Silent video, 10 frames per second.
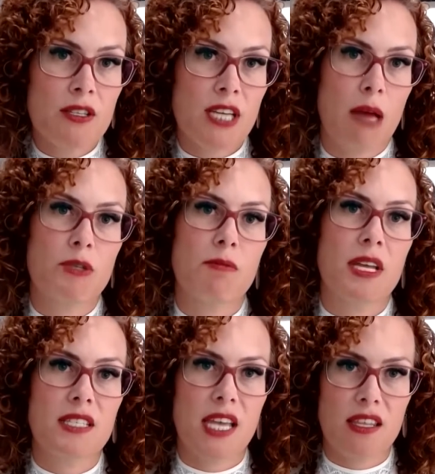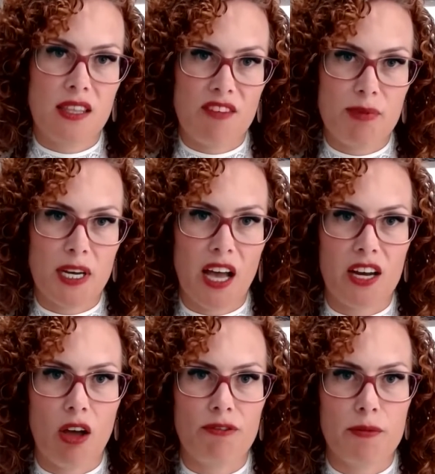come to me and say that they've been cut
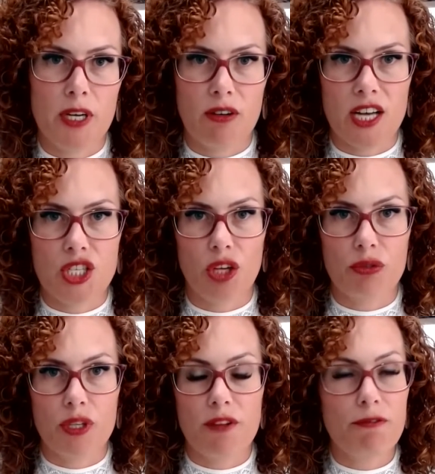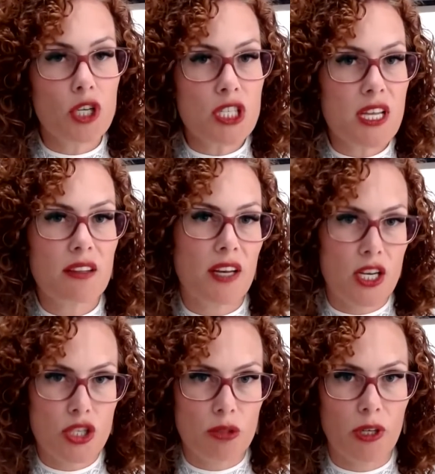off from their grandchildren, the first thing that I
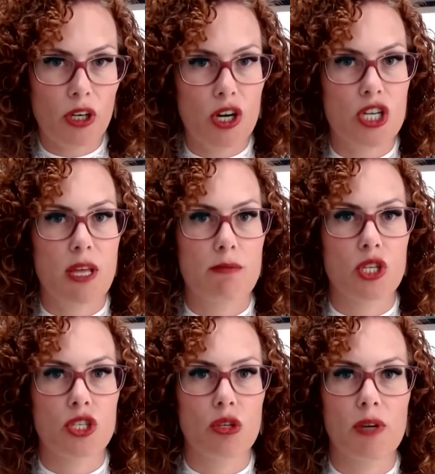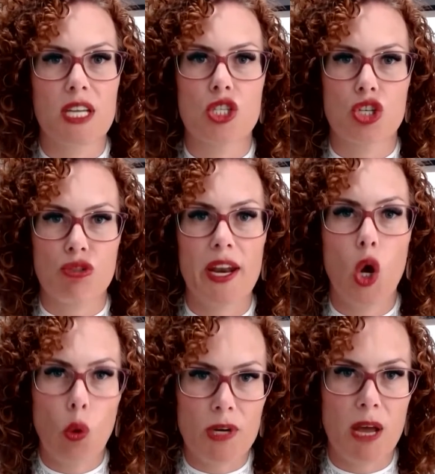do encourage them to do is to try to
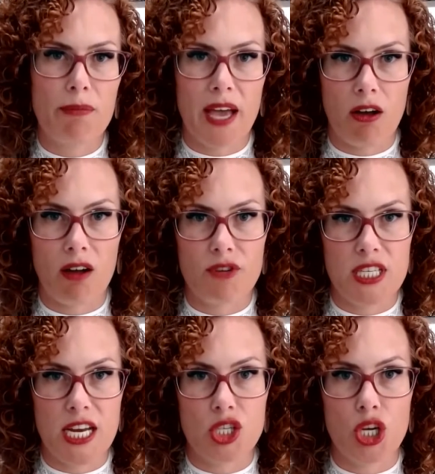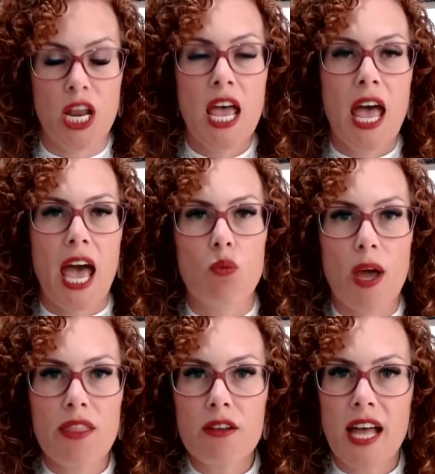open up that conversation. And
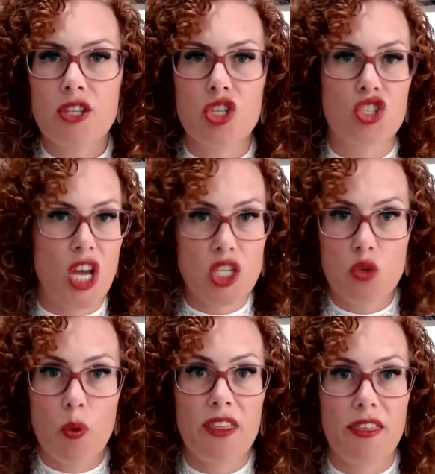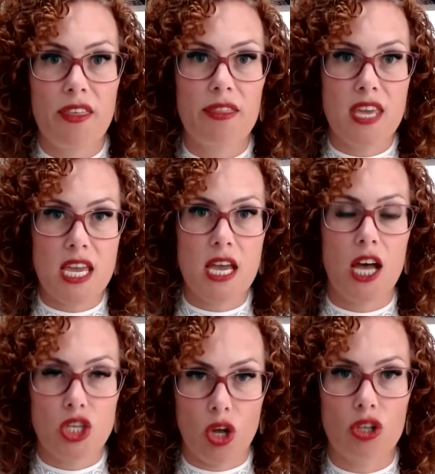whether that's just with the
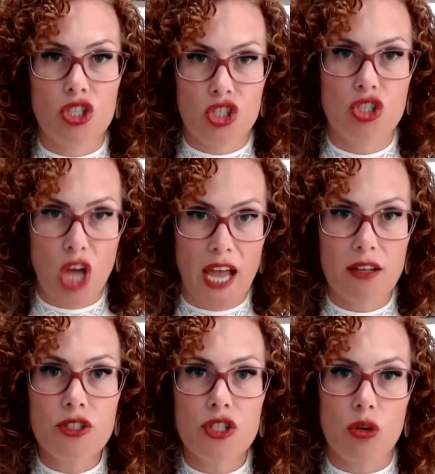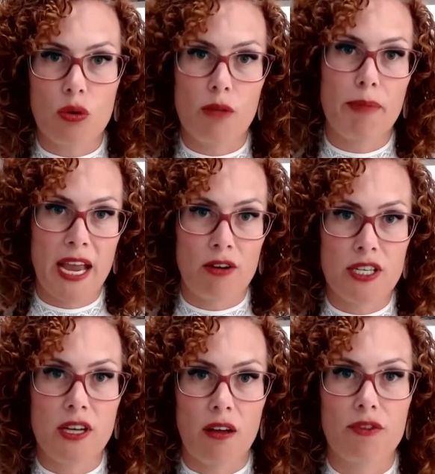adult child, so the parent
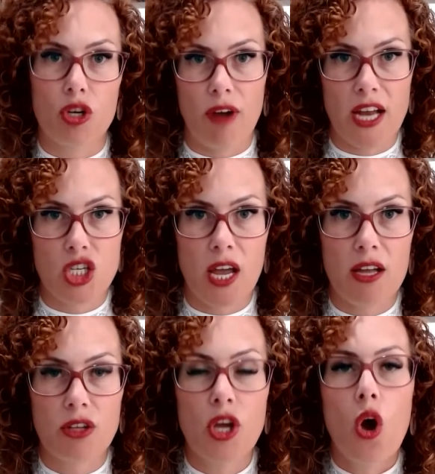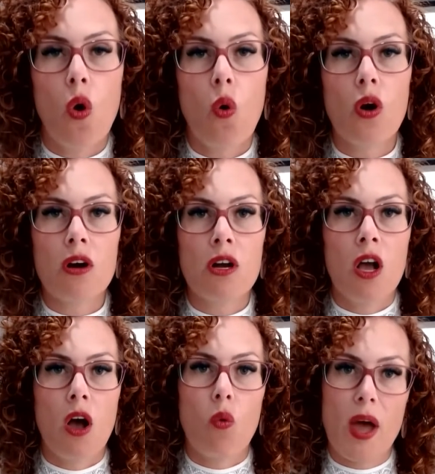of your grandchild, or
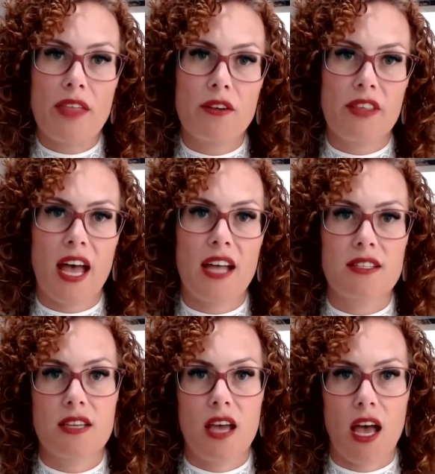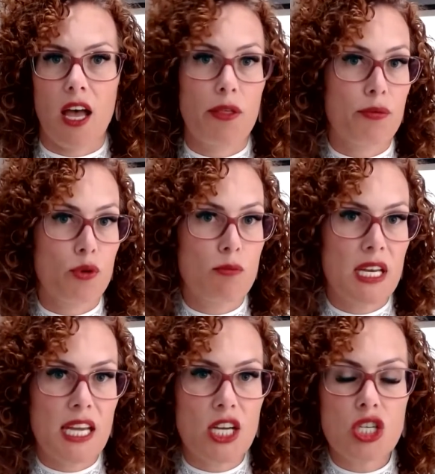whether that's through
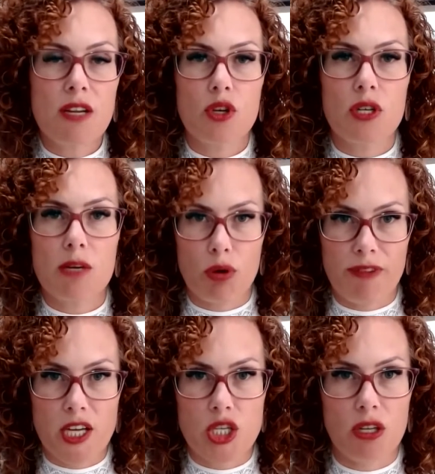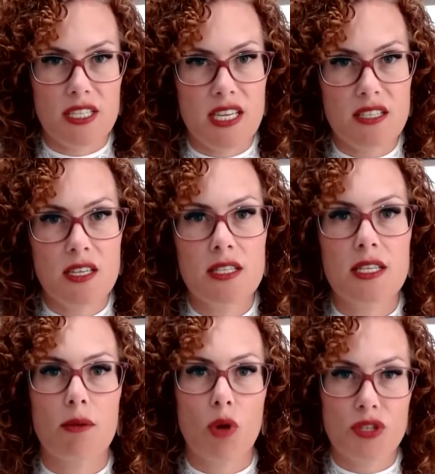mediation, if you need professional assistance,
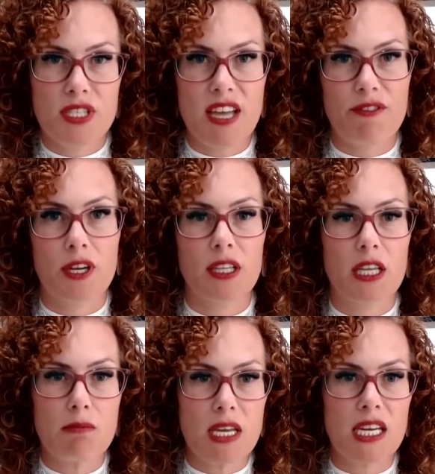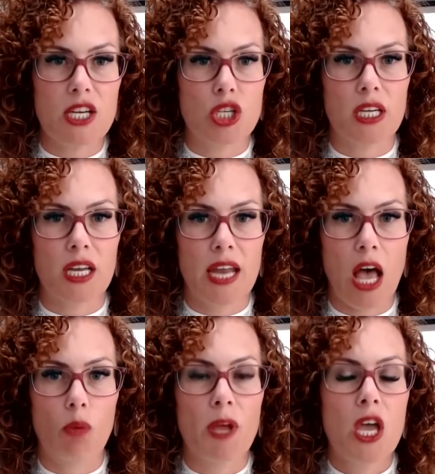most definitely mediation can
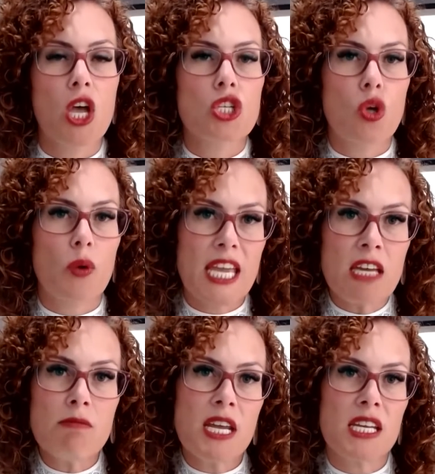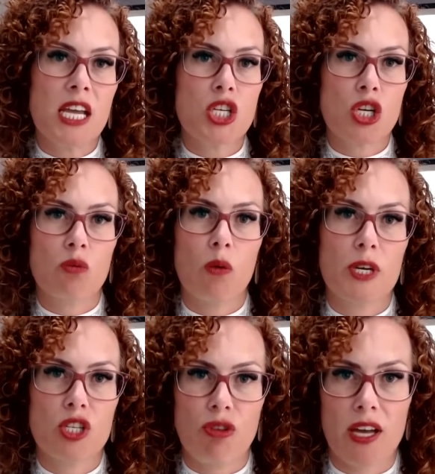help. So in mediation, what we
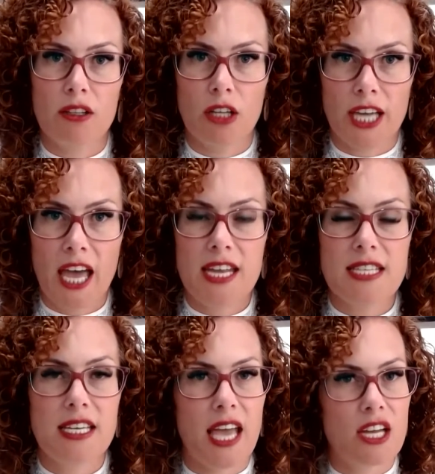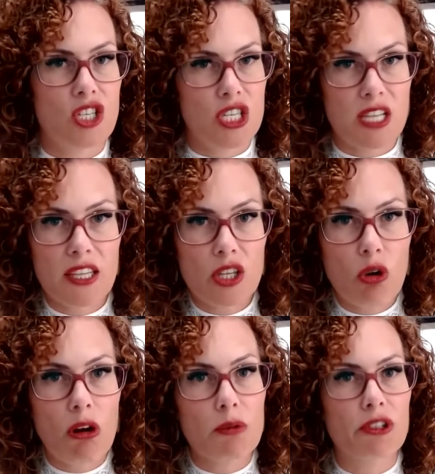try to look at is, again, just like the
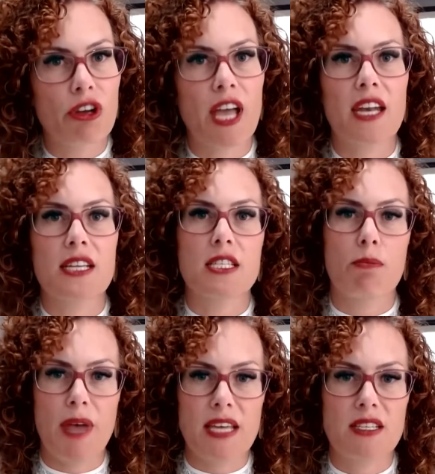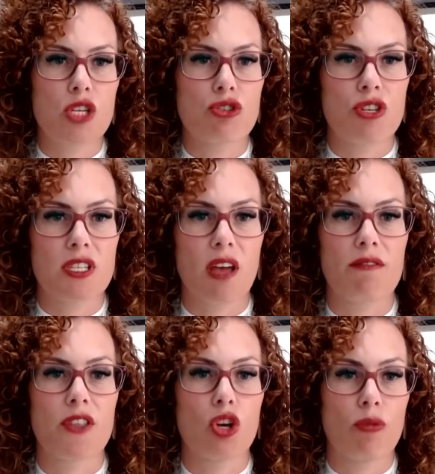court would look at, is the best interest of
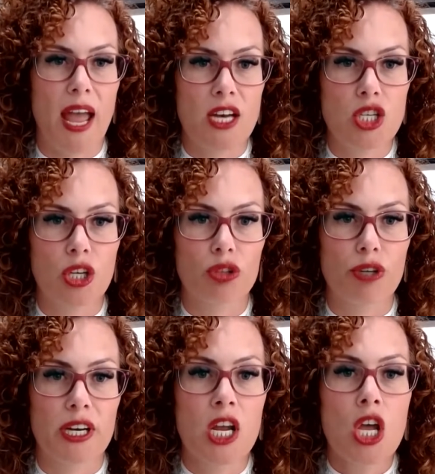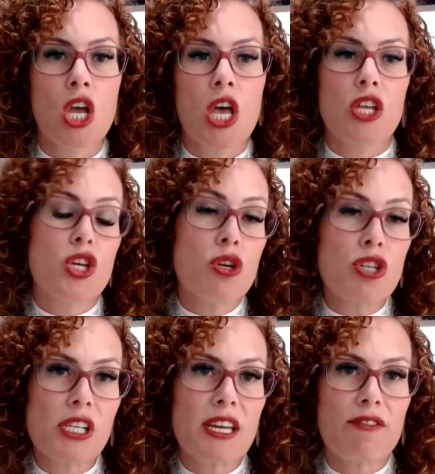the grandchildren.
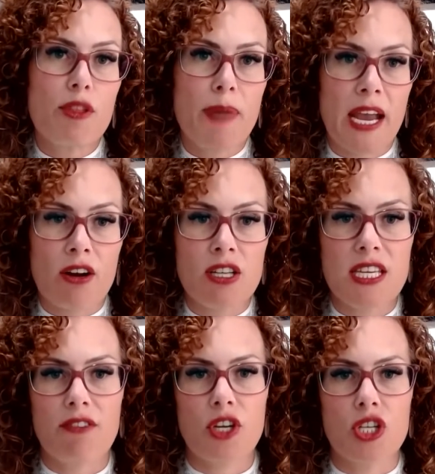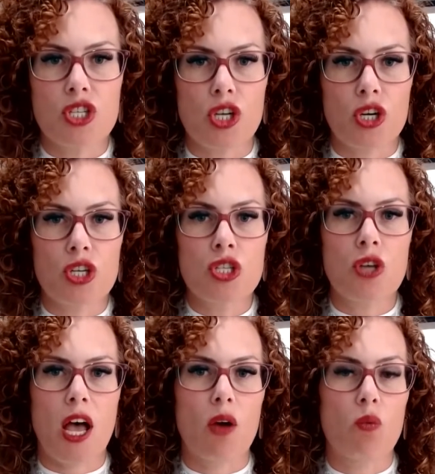Usually if the parents have concerns
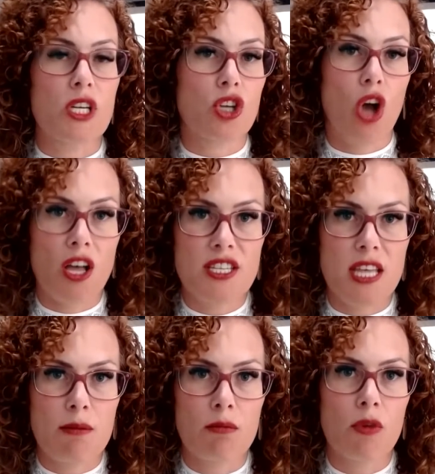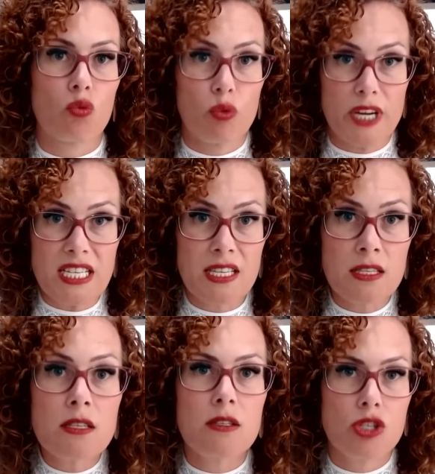which cause them
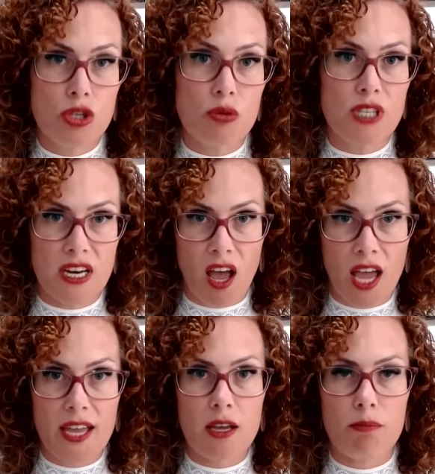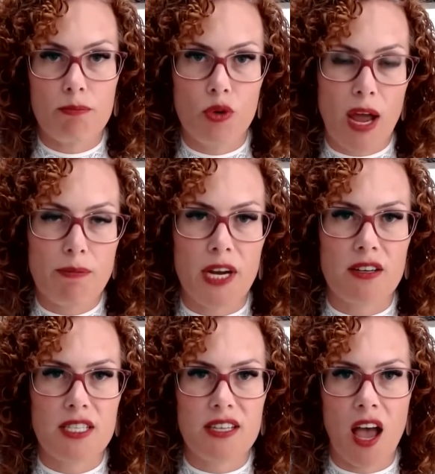reasons to deny
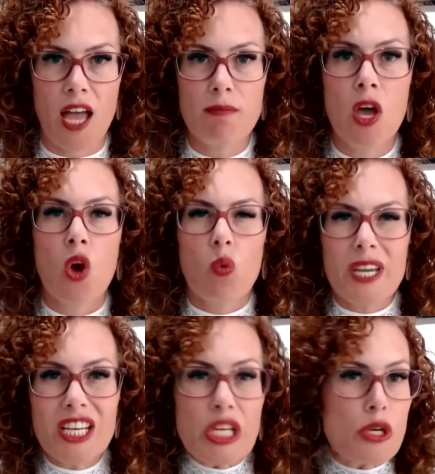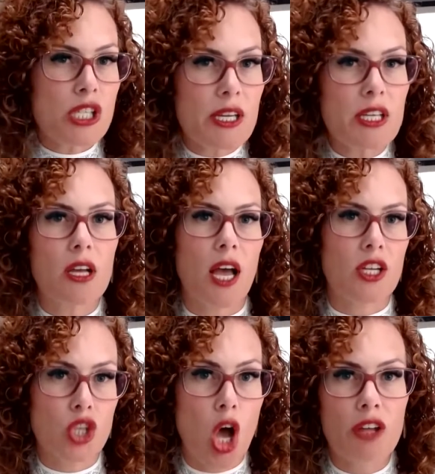grandparents time, we can usually
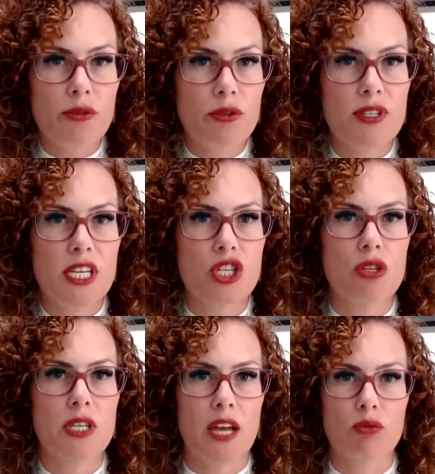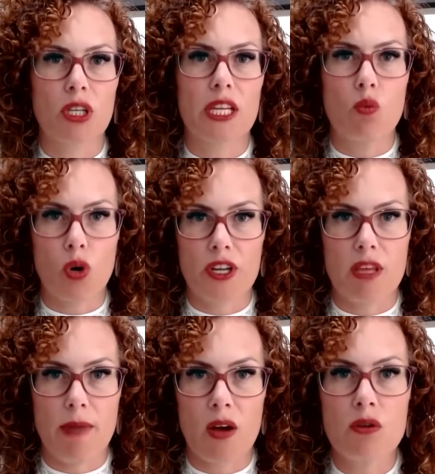talk through those issues and really work
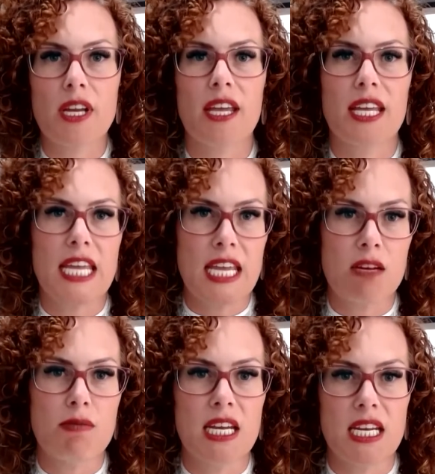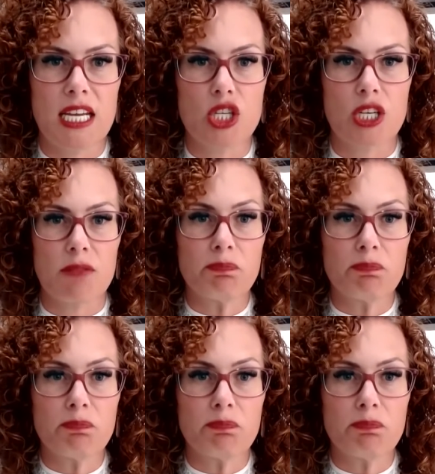them out in mediation.